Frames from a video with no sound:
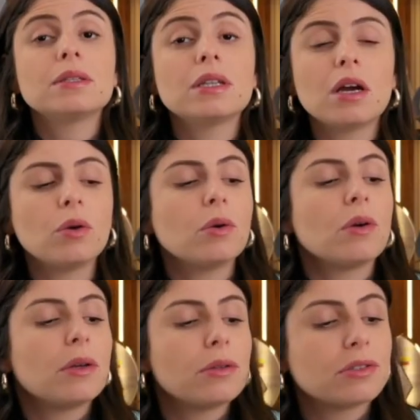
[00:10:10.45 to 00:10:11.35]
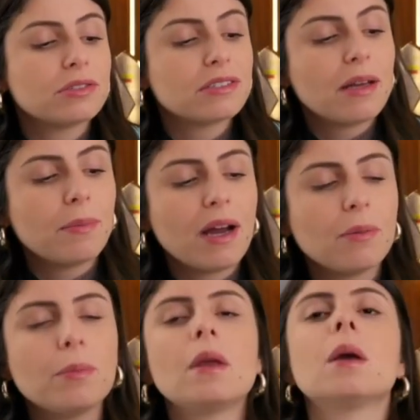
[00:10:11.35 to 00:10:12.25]
So to sum
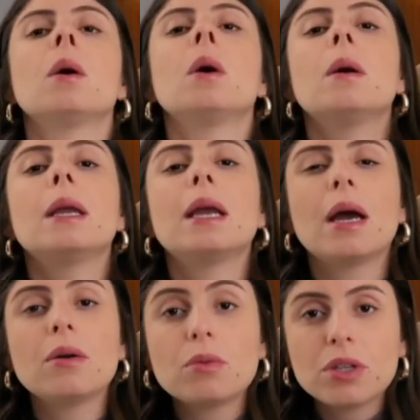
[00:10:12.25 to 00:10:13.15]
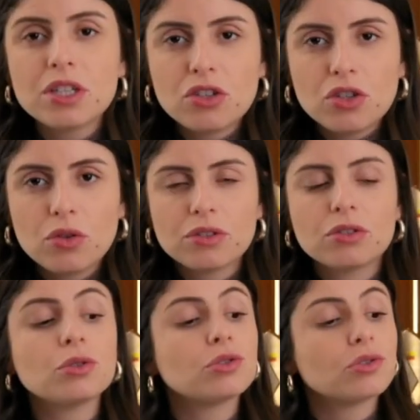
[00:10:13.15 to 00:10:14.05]
up, early on we are going
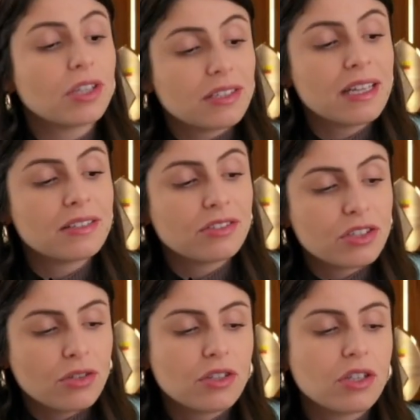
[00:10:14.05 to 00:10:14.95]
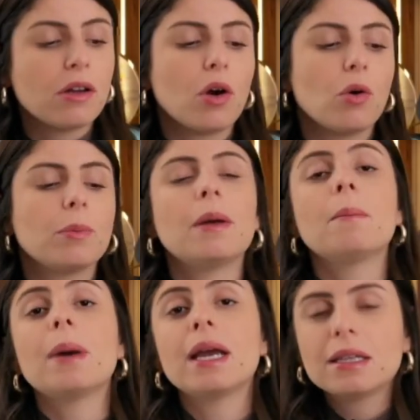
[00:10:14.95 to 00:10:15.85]
to treat anterior
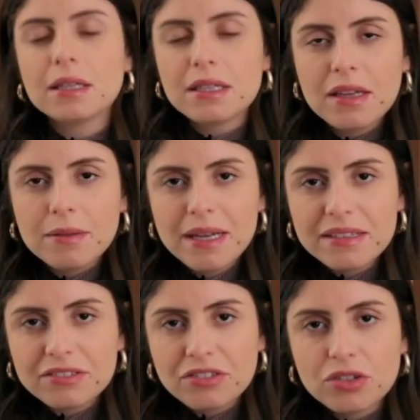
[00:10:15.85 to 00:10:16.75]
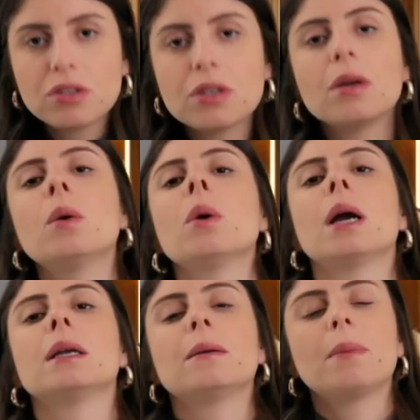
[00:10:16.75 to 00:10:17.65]
open bite, posterior
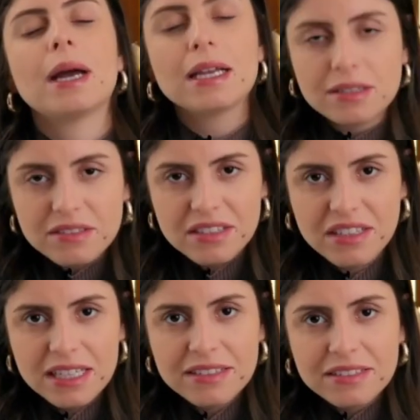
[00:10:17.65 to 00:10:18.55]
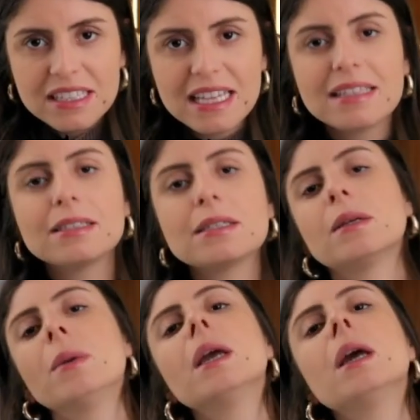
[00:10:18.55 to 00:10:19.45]
CROSP bite, and CROSP
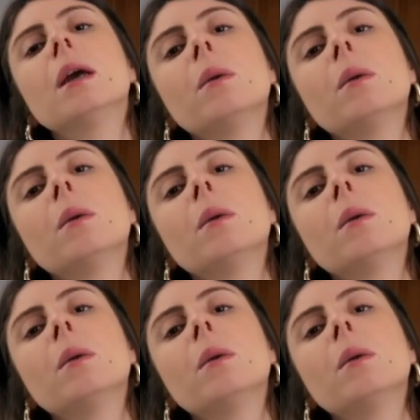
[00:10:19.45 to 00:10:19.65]
3.